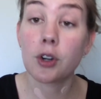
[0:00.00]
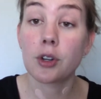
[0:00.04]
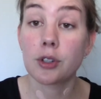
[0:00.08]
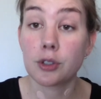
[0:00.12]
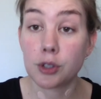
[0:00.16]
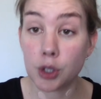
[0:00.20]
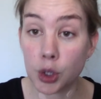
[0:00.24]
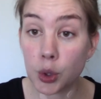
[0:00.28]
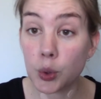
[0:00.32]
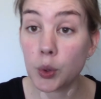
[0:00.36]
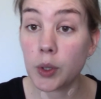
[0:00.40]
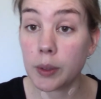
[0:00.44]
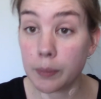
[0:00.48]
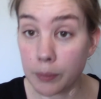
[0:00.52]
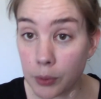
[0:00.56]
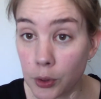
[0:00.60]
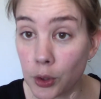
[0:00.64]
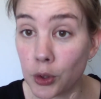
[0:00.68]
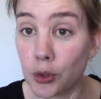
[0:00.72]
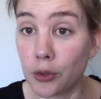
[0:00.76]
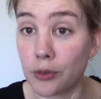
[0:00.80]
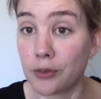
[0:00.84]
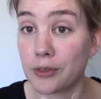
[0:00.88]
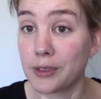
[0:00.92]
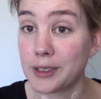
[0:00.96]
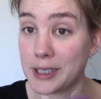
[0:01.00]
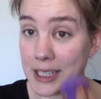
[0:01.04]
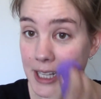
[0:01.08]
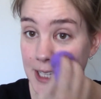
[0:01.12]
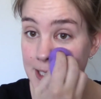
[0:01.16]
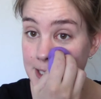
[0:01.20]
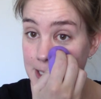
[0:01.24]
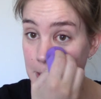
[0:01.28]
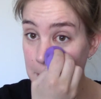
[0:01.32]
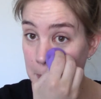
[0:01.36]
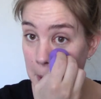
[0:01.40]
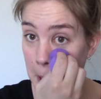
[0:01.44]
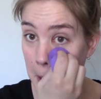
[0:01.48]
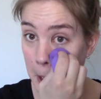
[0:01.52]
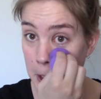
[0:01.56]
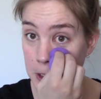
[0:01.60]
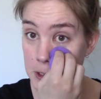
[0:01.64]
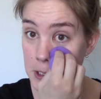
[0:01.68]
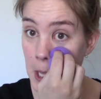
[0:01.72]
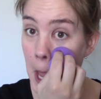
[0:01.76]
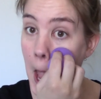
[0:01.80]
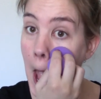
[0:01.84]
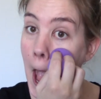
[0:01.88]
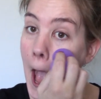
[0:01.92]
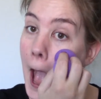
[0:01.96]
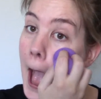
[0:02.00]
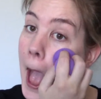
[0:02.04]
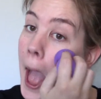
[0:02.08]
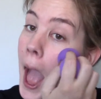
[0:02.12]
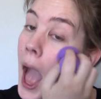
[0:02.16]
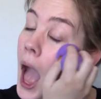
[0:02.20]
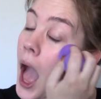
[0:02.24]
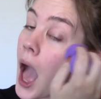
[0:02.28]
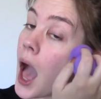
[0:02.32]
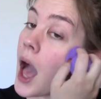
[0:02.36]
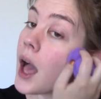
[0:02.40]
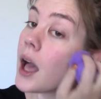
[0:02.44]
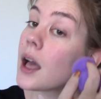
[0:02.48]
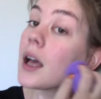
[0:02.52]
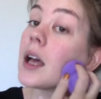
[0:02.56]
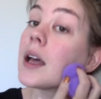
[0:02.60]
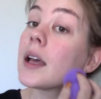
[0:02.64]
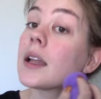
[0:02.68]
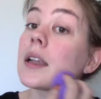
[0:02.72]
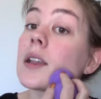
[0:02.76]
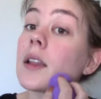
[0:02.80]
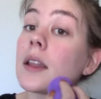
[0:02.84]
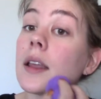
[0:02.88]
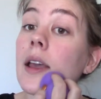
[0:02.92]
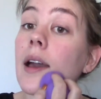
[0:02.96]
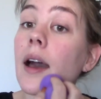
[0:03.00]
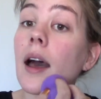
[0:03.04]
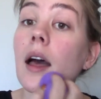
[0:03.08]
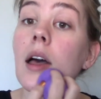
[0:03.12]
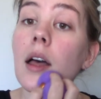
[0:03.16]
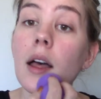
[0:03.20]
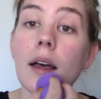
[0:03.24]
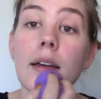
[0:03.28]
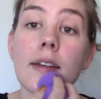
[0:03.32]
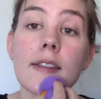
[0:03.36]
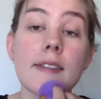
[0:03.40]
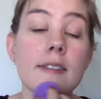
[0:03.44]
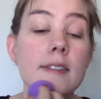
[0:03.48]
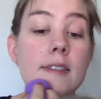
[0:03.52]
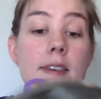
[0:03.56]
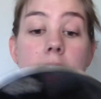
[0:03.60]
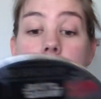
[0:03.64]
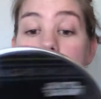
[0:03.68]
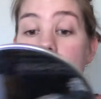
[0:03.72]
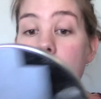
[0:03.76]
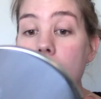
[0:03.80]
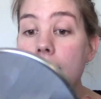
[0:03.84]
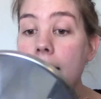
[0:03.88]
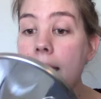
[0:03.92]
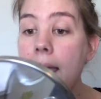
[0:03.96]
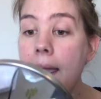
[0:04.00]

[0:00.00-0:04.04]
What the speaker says: to improve skin's appearance. And yeah, I think